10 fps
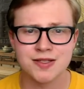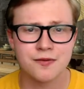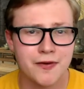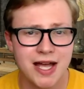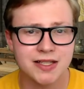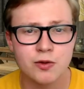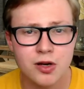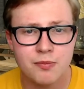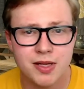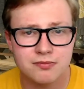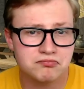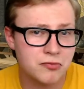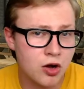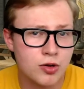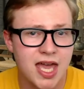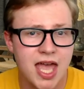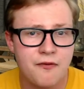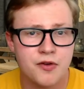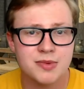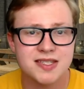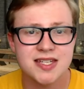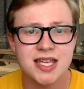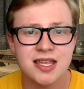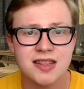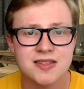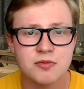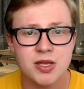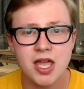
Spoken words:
In fact, you would have been okay for mistaking this to be